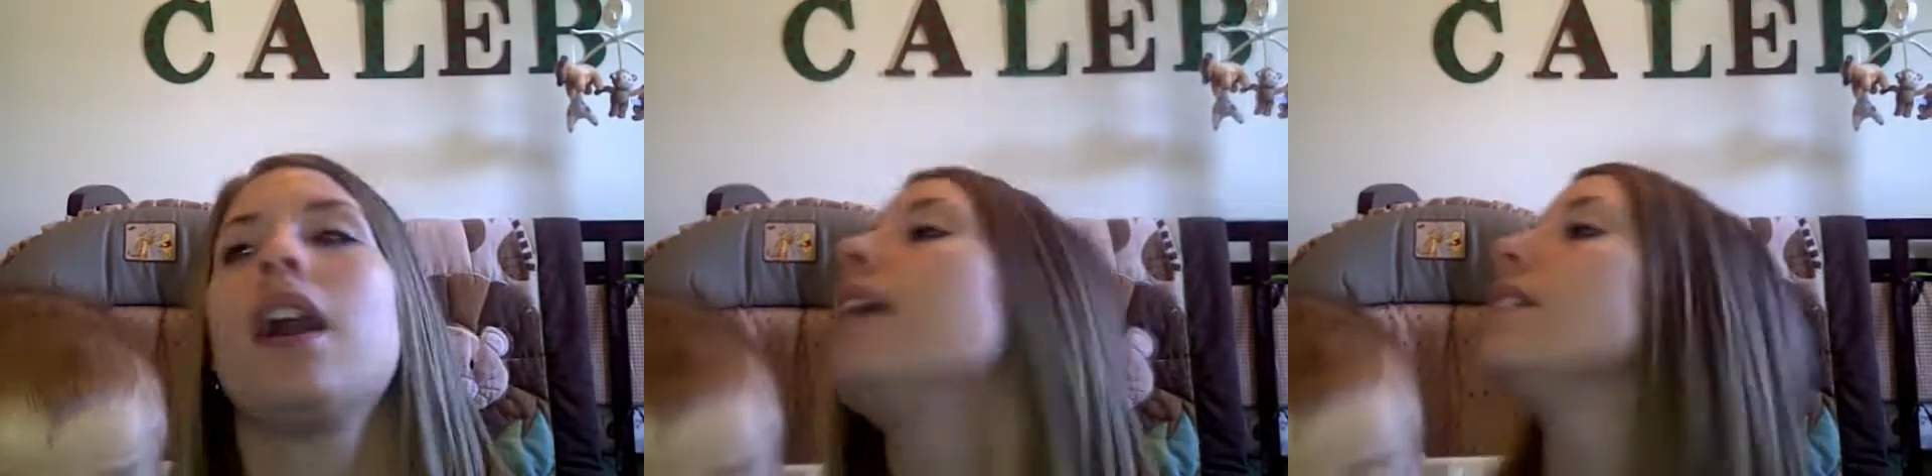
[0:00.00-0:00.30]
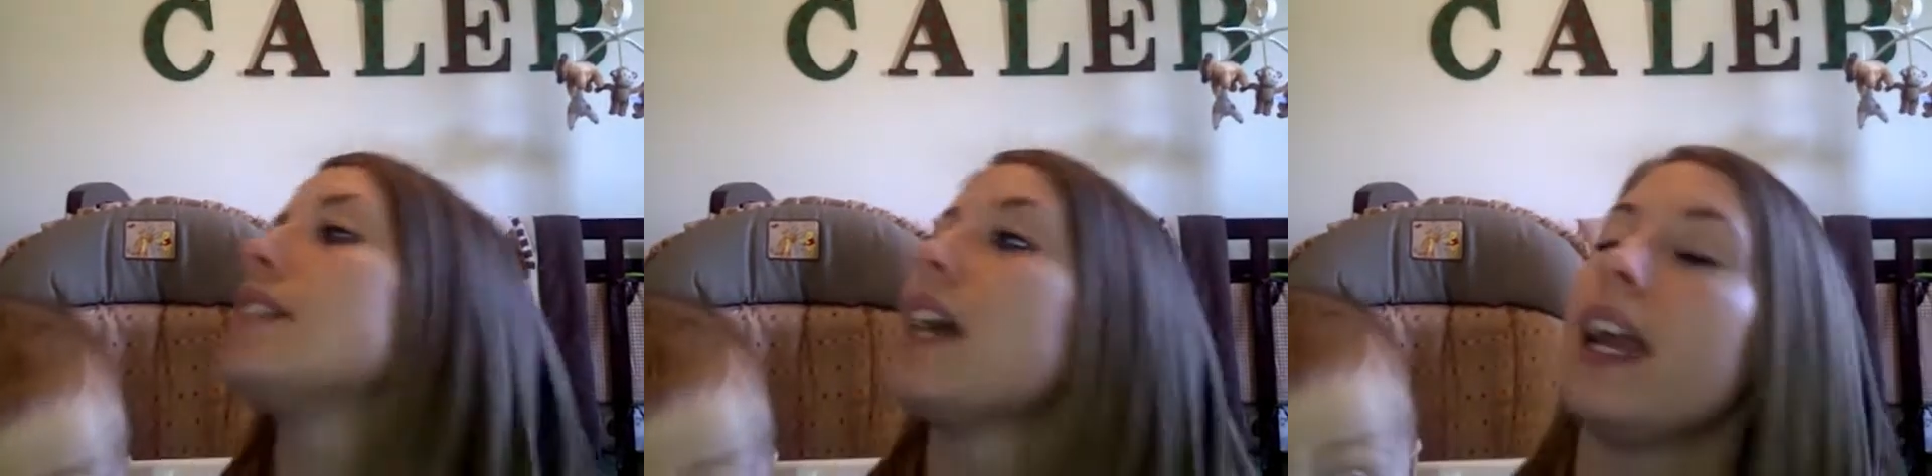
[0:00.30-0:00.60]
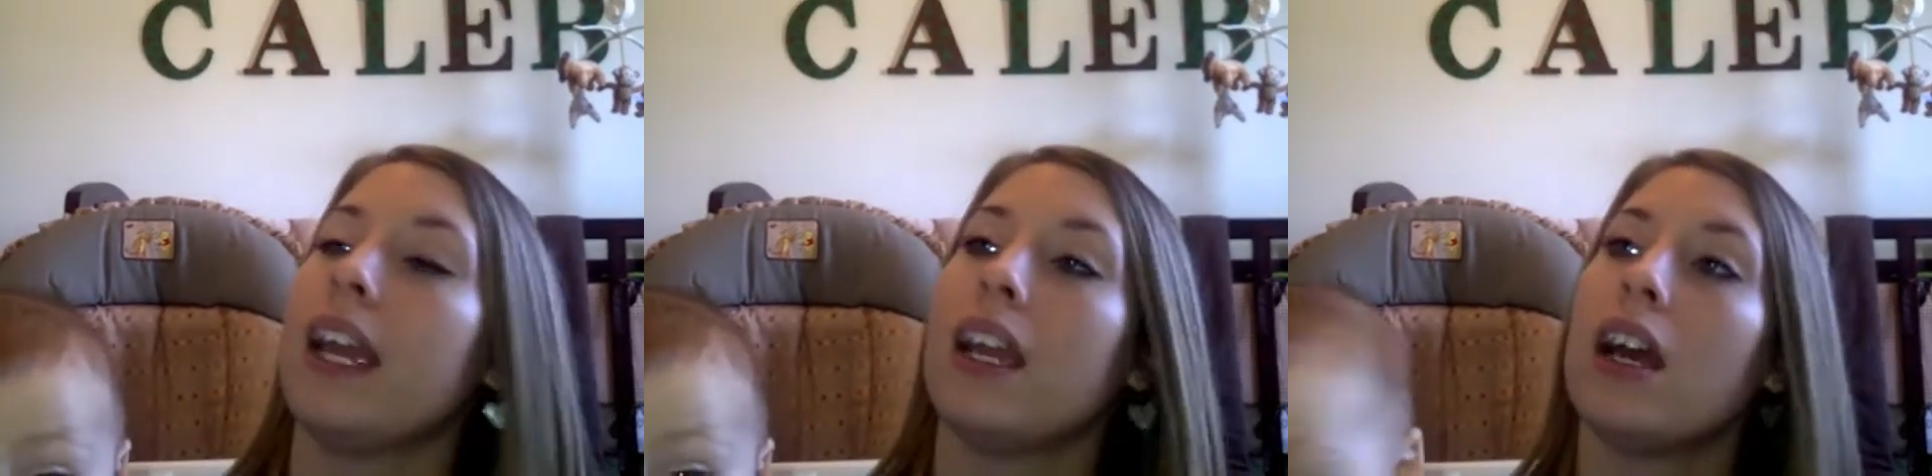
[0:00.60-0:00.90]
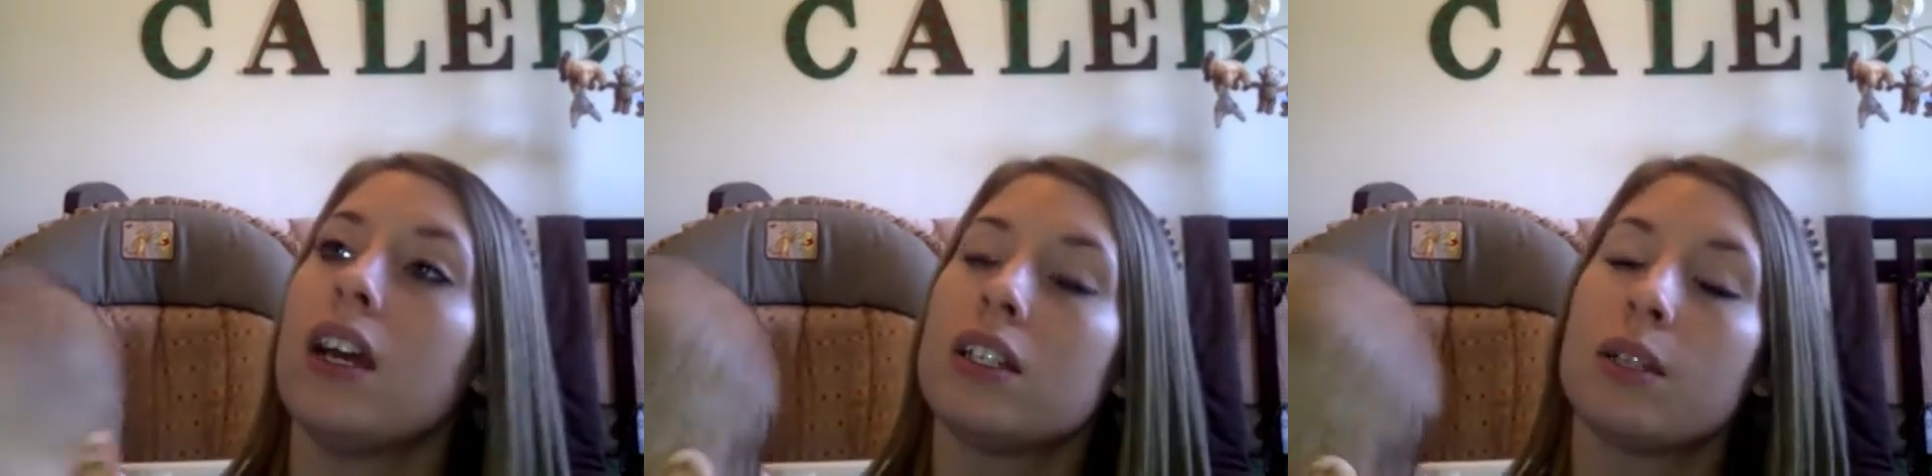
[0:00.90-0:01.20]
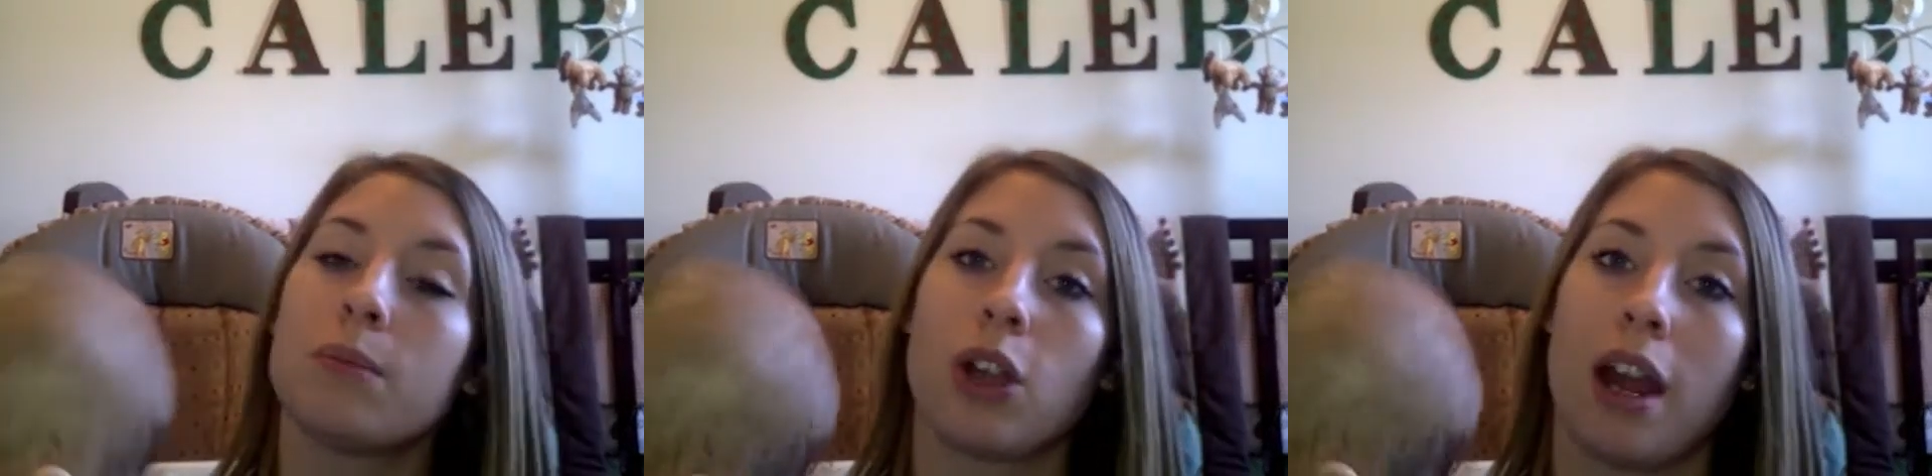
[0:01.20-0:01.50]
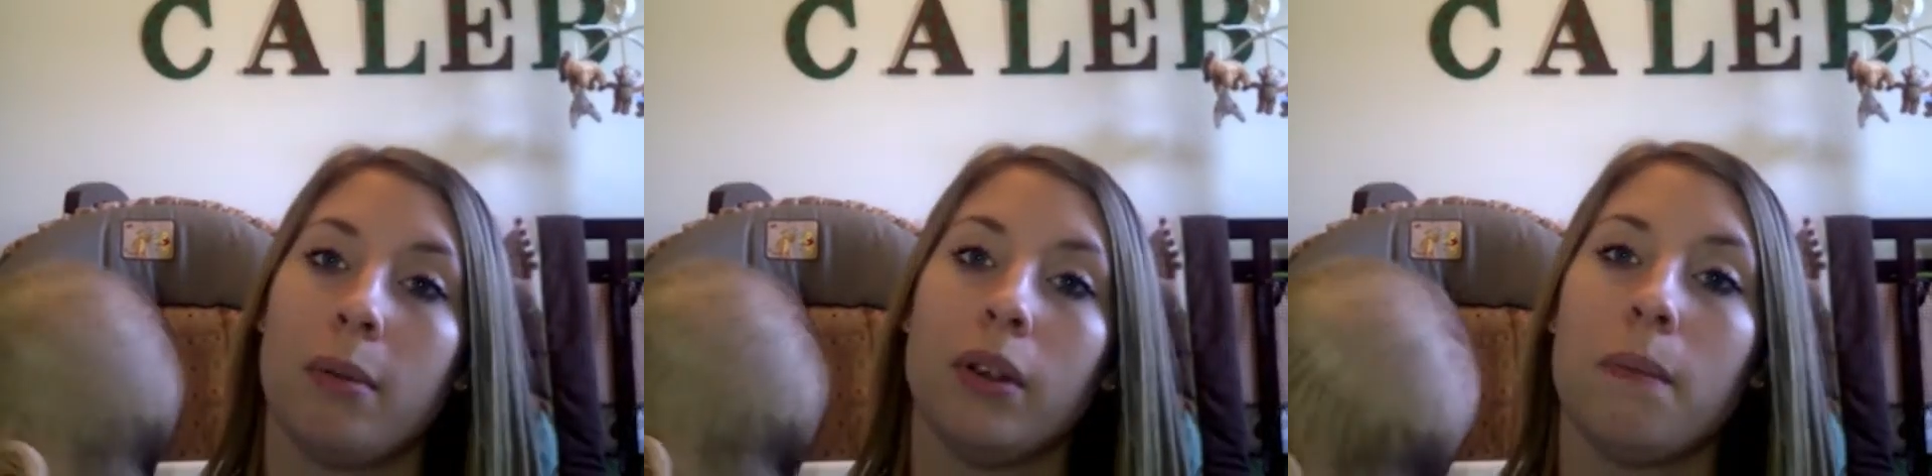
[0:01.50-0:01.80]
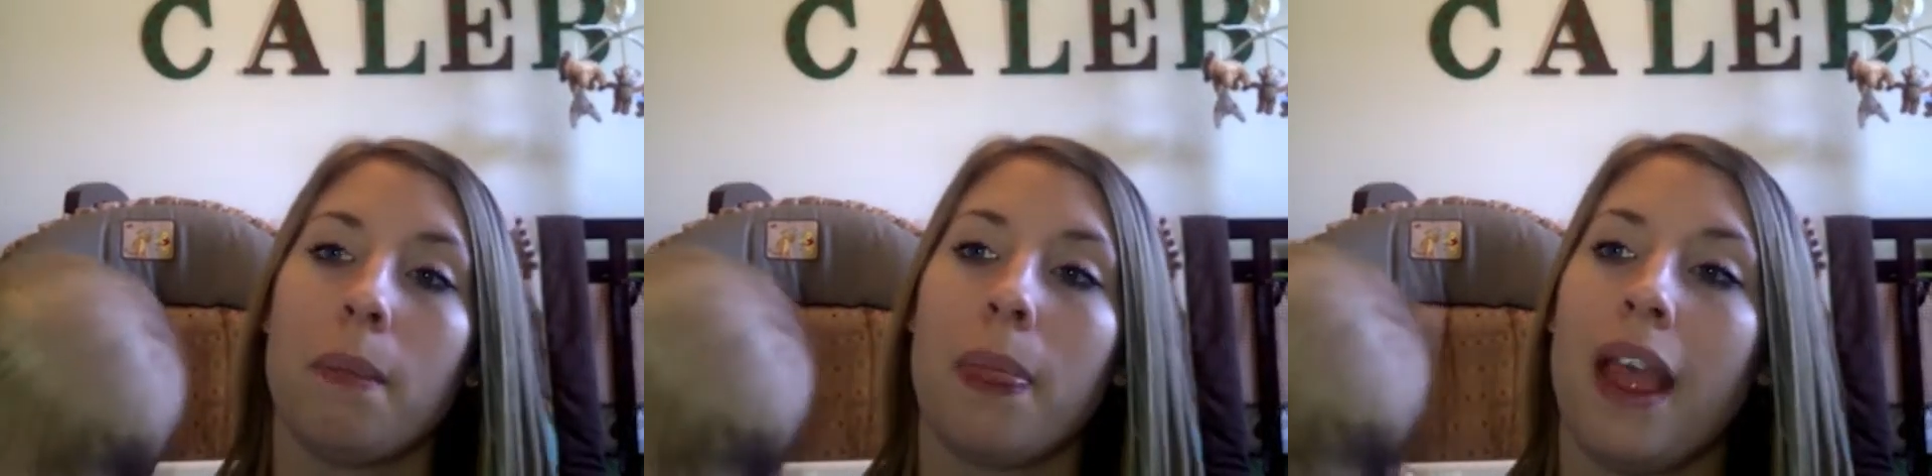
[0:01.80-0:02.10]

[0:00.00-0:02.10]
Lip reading: got a subscriber,